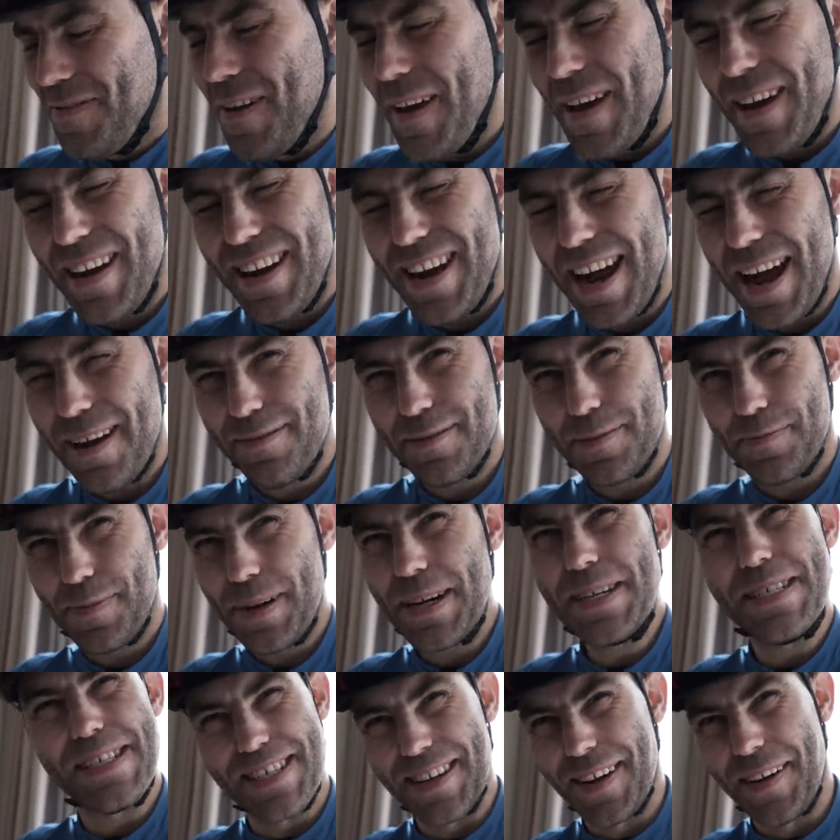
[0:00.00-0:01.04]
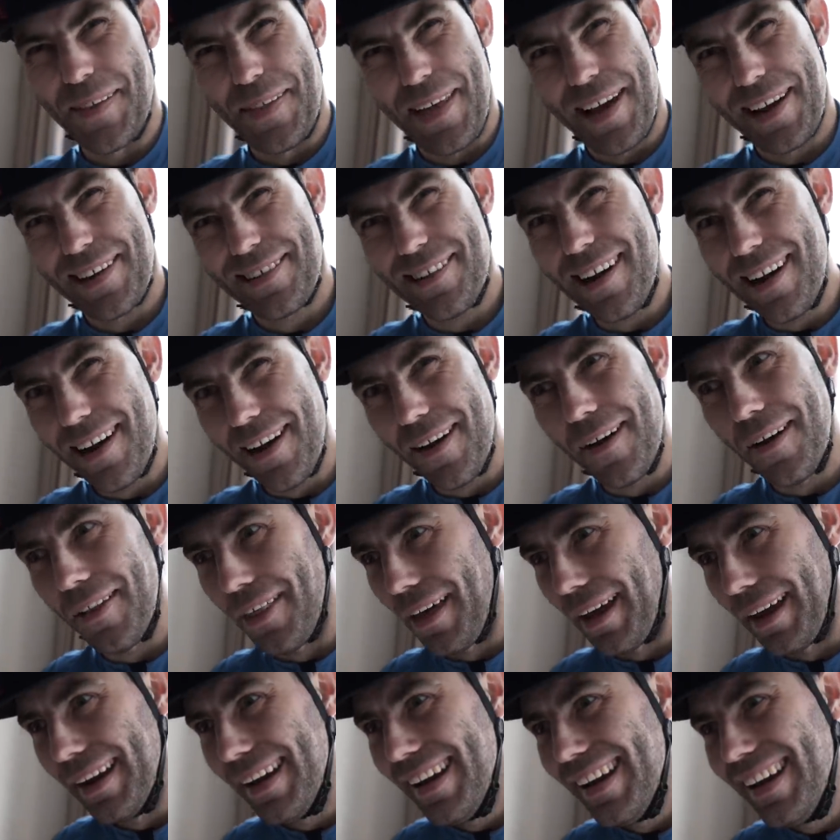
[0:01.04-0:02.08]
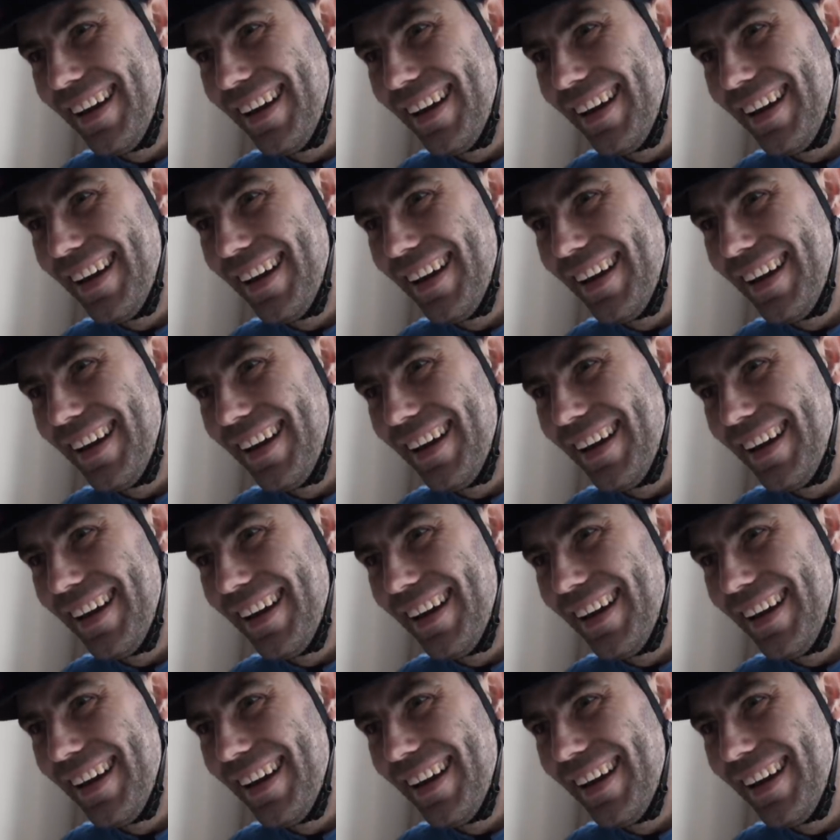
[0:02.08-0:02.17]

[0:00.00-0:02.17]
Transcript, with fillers: Vietnam's beaches aren't that great, are they?